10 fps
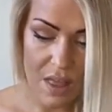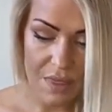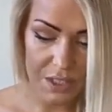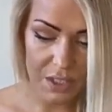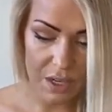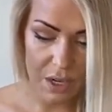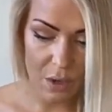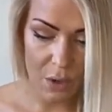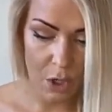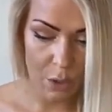that
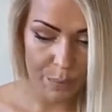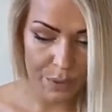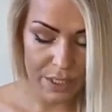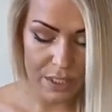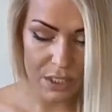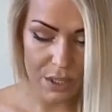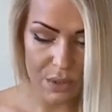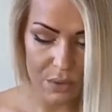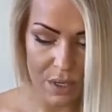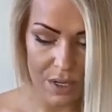operates
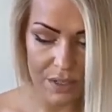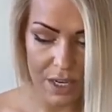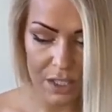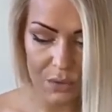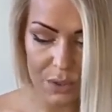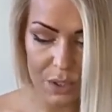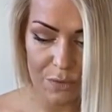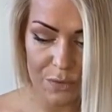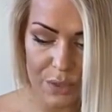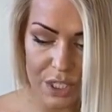through a network of
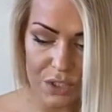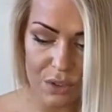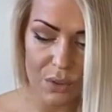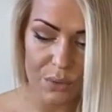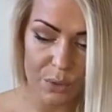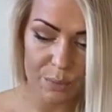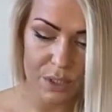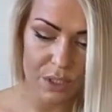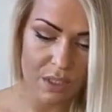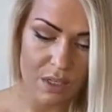regional groups,